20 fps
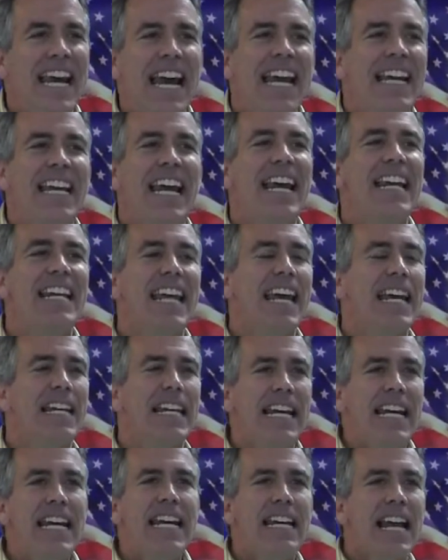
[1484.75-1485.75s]

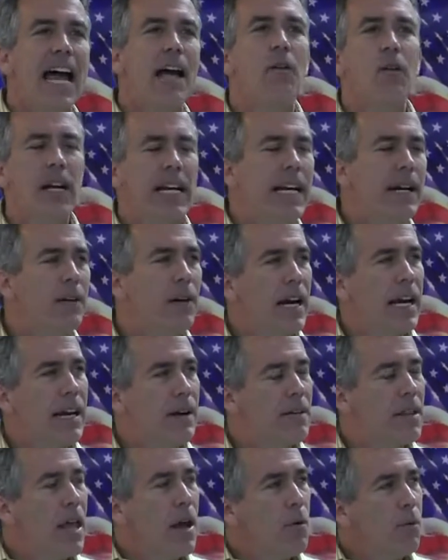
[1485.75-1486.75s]
And he and I,
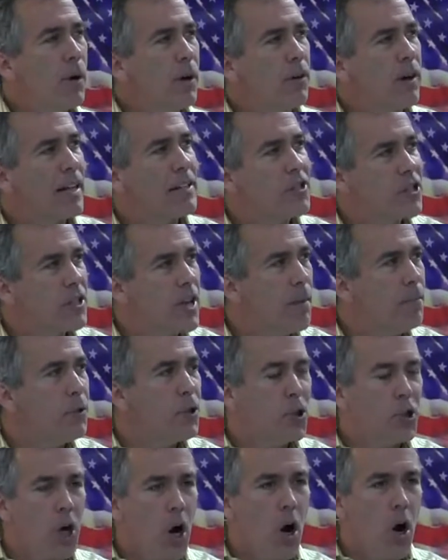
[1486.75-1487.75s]
we were on some
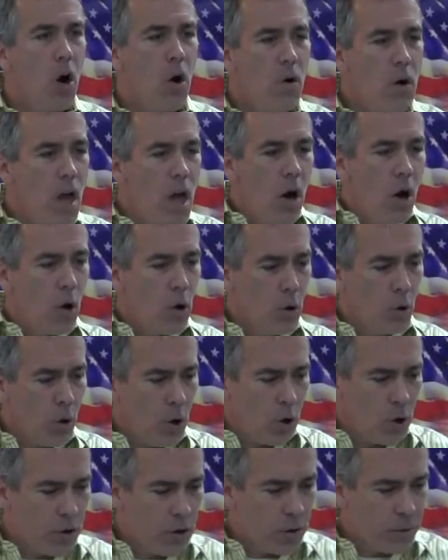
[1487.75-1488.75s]
show,
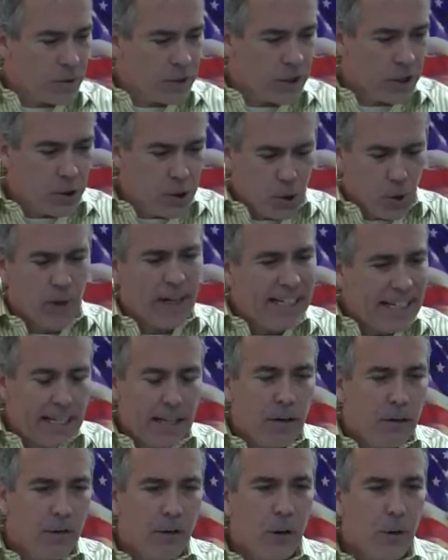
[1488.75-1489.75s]
or there was a joint
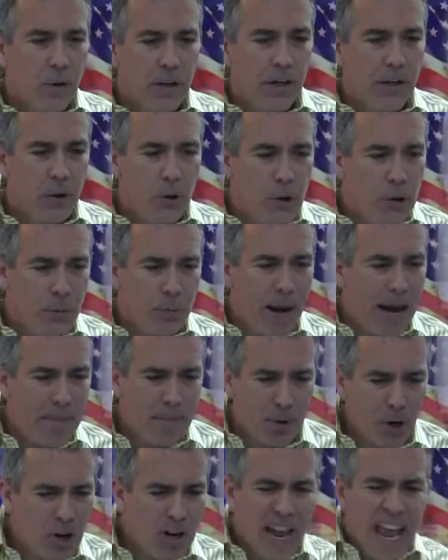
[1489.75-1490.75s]
interview in a
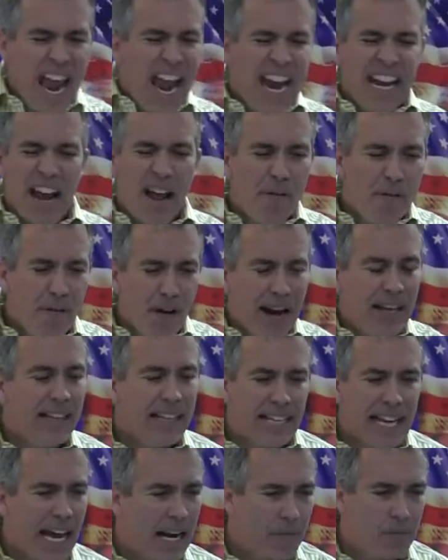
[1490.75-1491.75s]
newspaper, and I
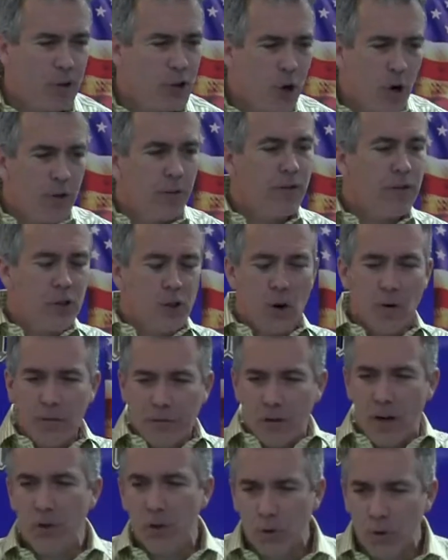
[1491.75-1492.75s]
finally got him so
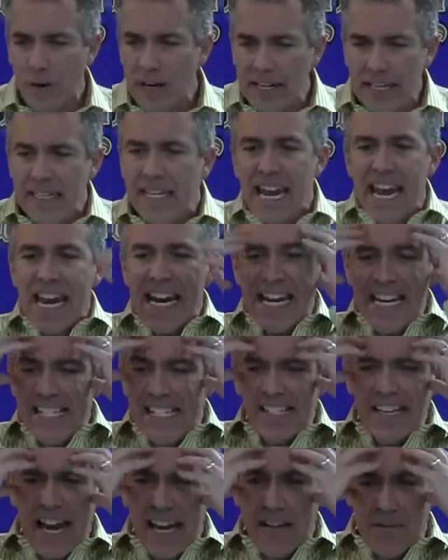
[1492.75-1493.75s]
frustrated.
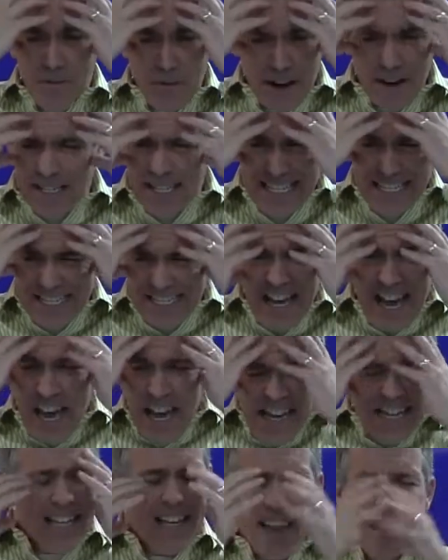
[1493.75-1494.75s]
He said,
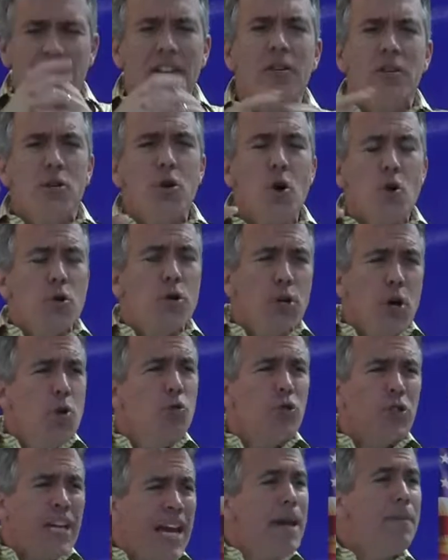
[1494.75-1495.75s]

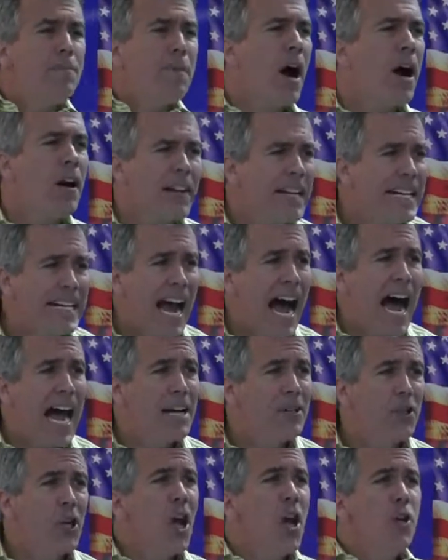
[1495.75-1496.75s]
you Tea Party
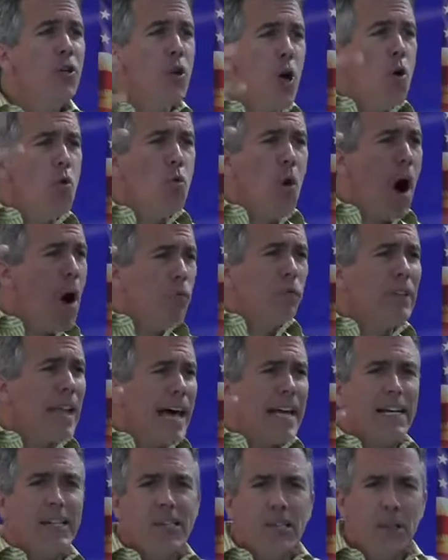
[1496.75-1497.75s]
guys, you won't
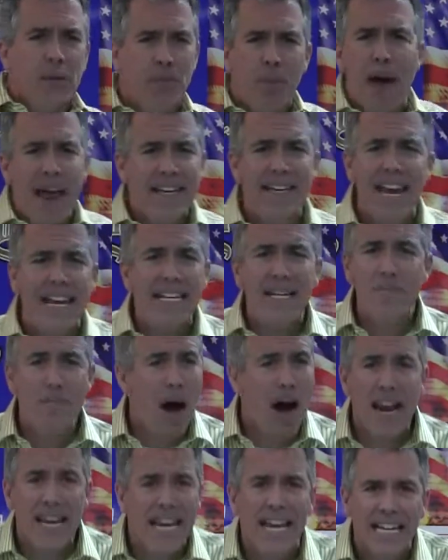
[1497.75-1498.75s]
let us spend any
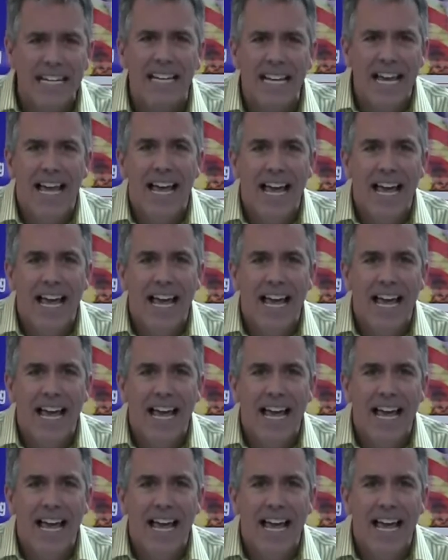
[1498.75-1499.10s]
money!